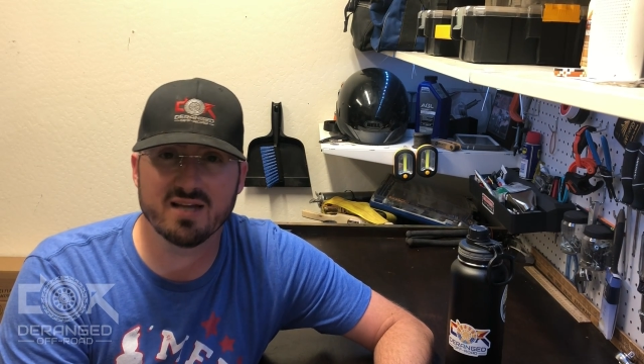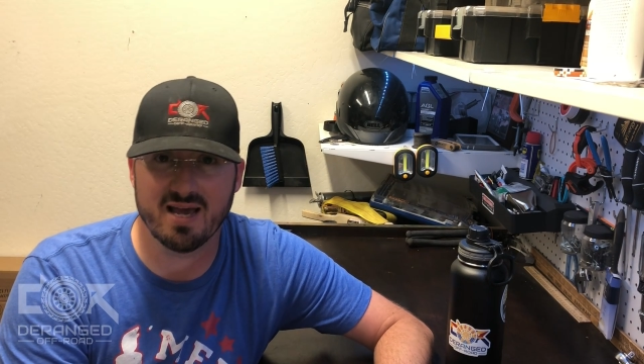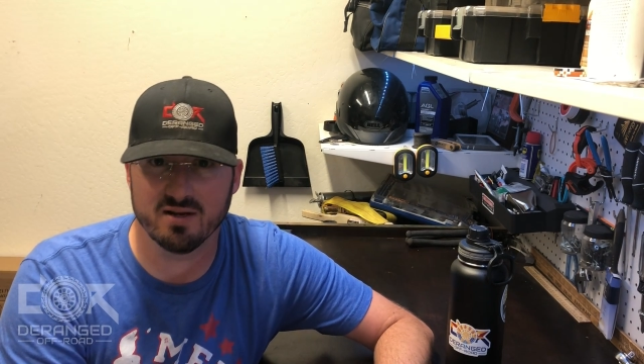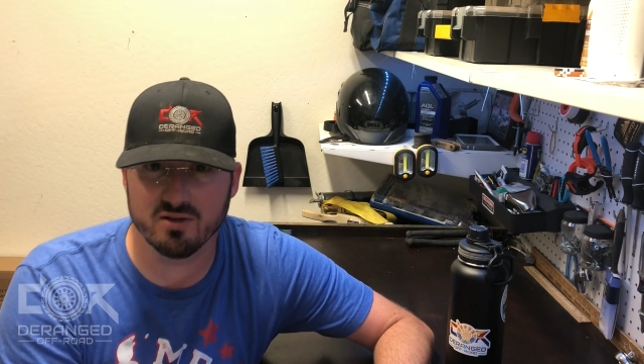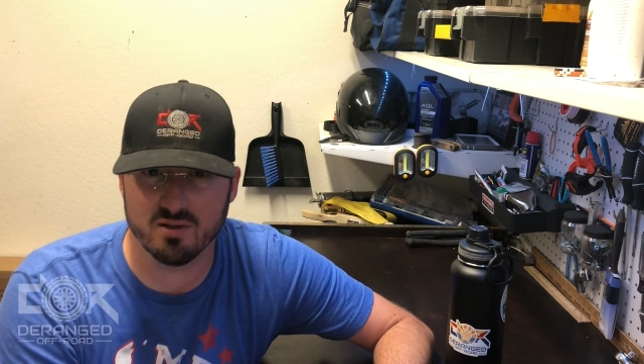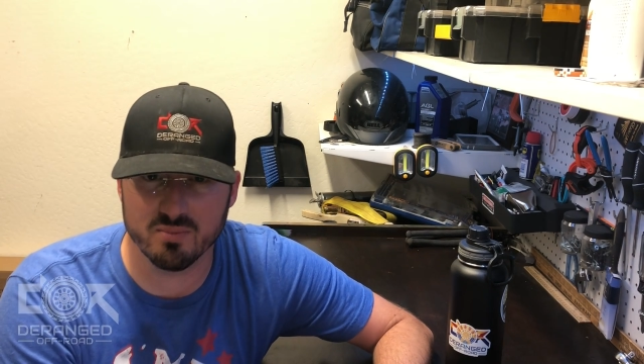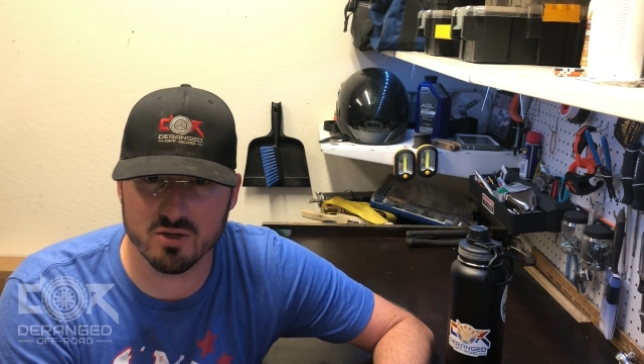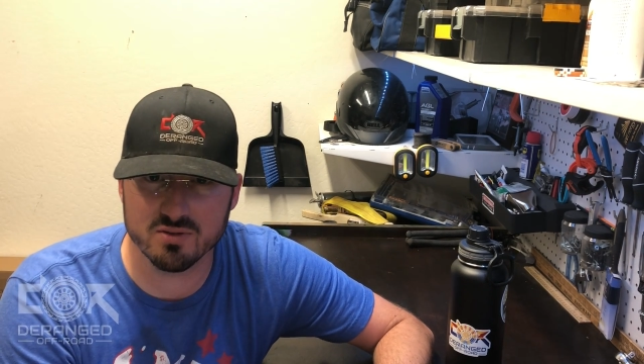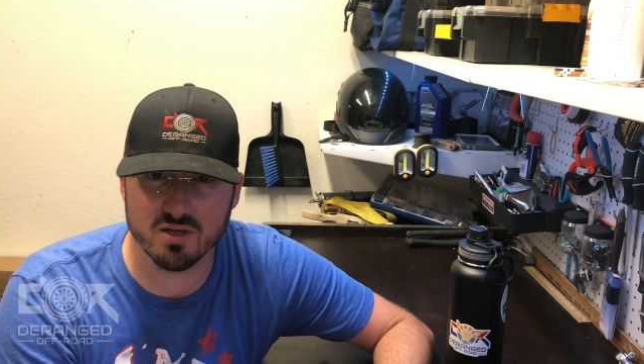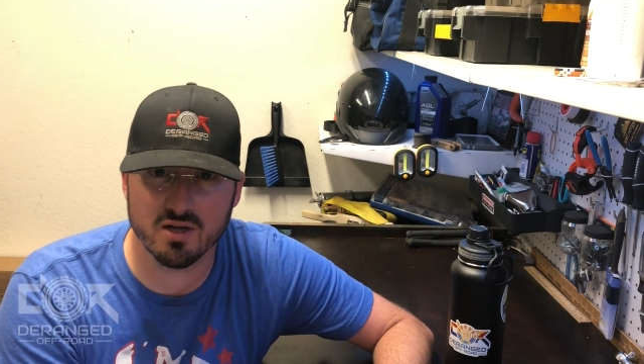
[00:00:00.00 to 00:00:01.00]
to handle the
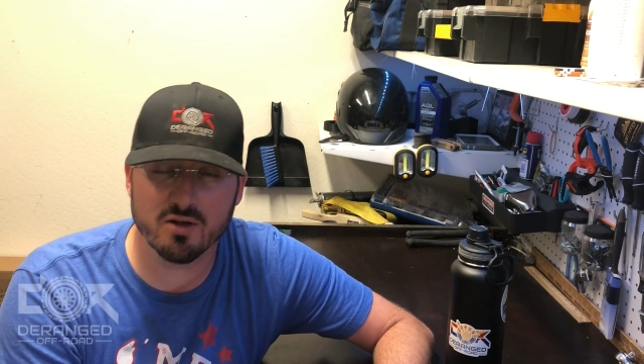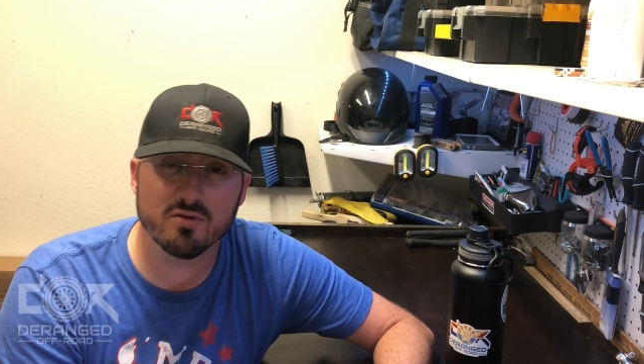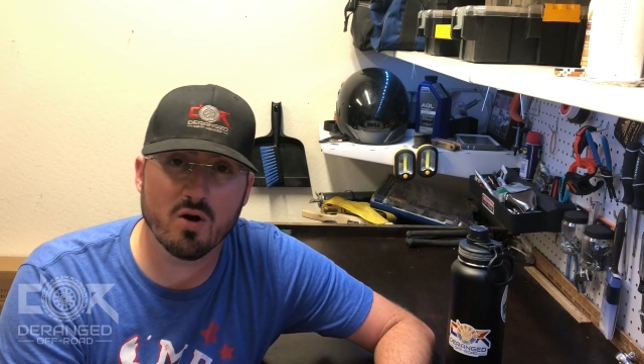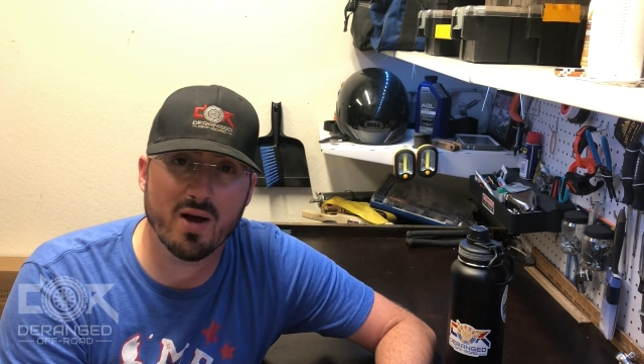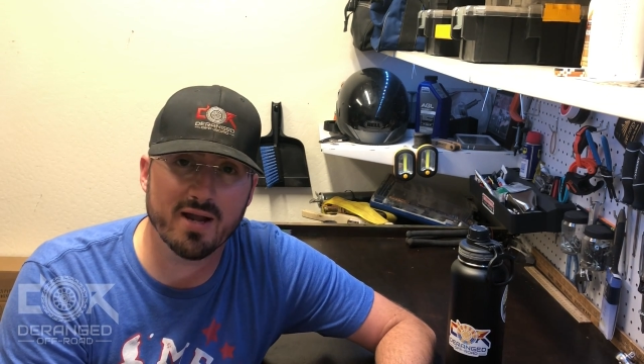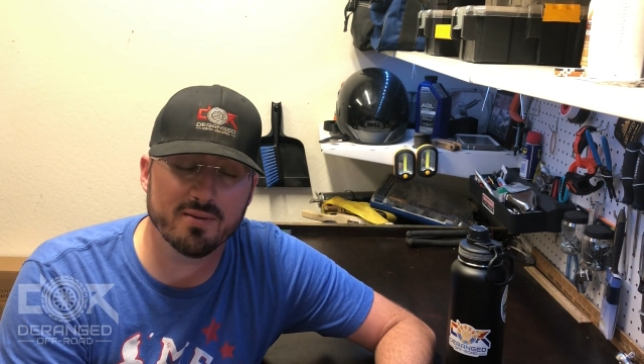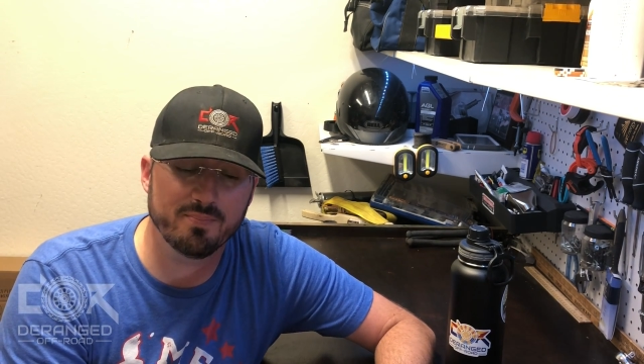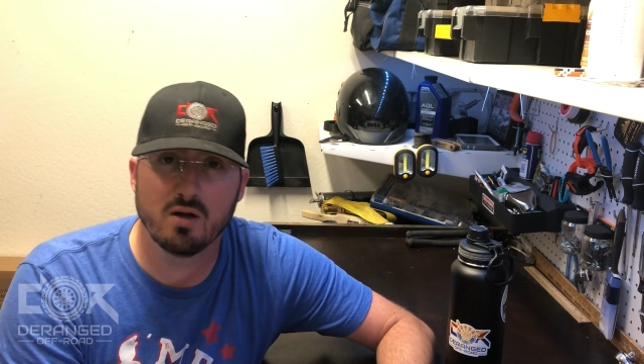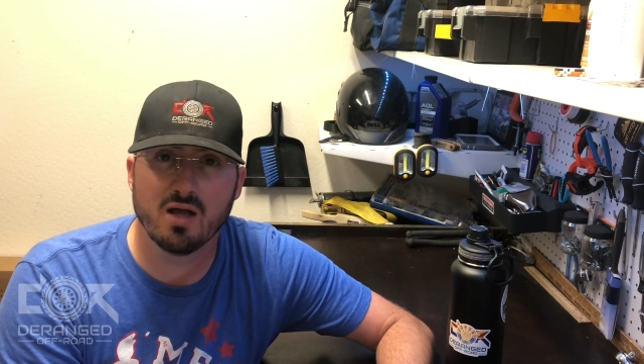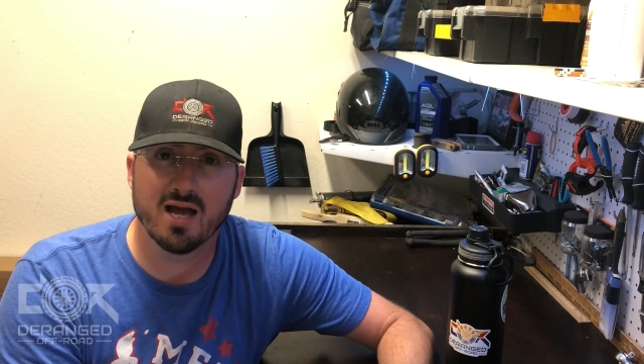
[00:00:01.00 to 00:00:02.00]
abuse they're going to throw at them,